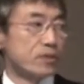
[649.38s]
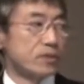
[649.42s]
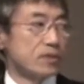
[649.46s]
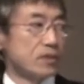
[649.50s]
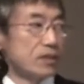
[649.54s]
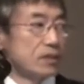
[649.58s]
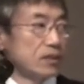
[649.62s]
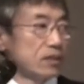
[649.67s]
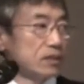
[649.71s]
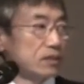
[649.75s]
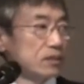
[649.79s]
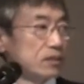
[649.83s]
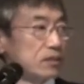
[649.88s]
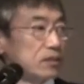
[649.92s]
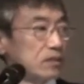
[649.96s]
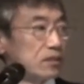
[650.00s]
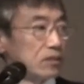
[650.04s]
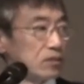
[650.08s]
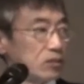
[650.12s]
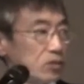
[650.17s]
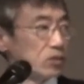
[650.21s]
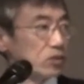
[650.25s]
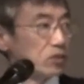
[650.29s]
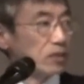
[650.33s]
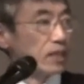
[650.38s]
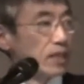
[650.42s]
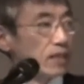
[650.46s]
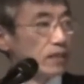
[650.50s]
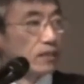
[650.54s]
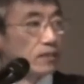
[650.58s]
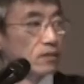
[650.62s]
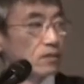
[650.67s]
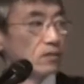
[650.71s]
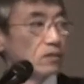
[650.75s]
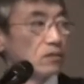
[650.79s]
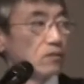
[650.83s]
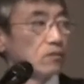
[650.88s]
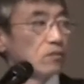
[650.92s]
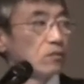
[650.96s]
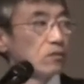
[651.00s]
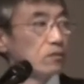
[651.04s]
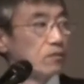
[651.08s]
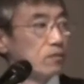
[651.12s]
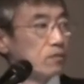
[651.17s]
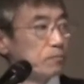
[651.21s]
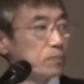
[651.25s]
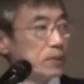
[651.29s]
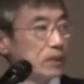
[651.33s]
These look like
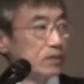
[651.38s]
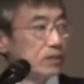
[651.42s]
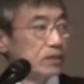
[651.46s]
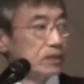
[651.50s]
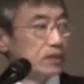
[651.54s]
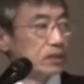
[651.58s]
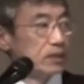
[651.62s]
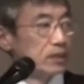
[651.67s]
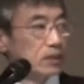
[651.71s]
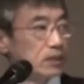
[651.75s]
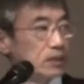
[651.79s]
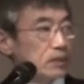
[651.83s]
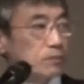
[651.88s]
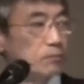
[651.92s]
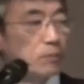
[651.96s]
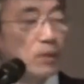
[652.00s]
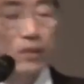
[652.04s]
pictures